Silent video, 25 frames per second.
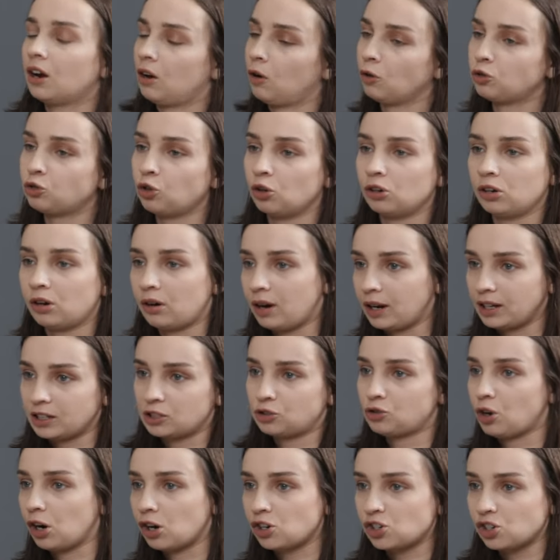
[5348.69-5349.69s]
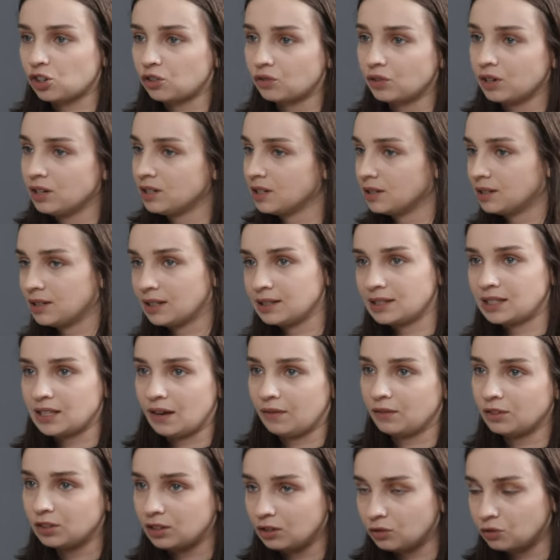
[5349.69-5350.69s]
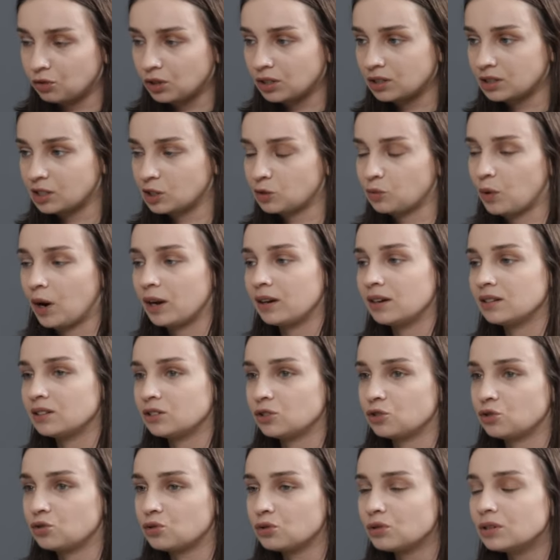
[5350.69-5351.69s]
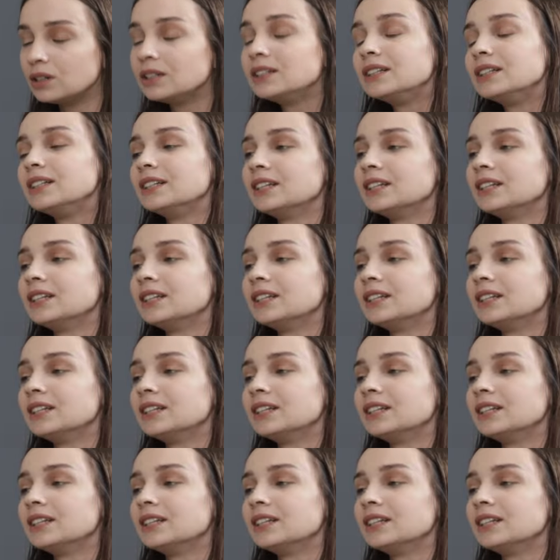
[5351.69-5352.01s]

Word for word: not only like structural reasons and 17 reasons why this is true.